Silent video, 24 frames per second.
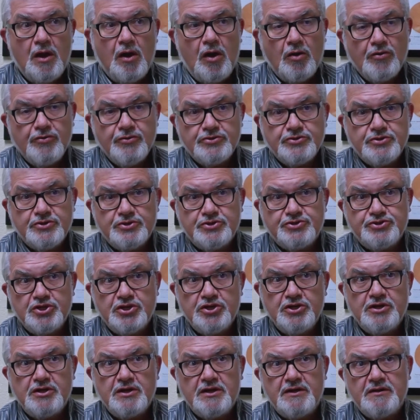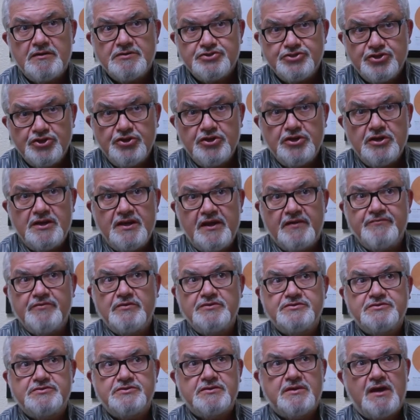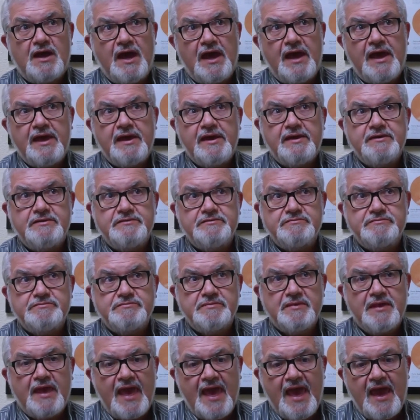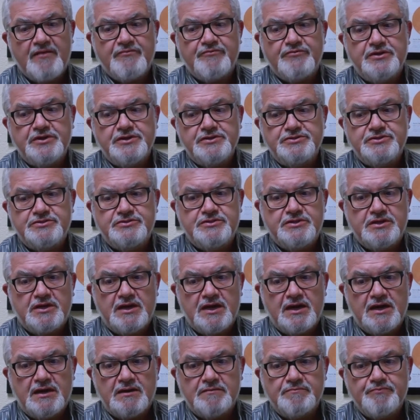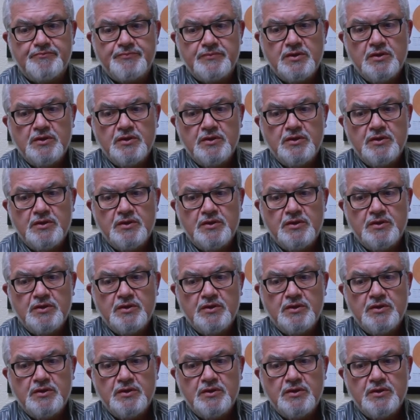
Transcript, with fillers: levels, oh, the, weight the sugar, gain? Sugar levels, I averaged uh,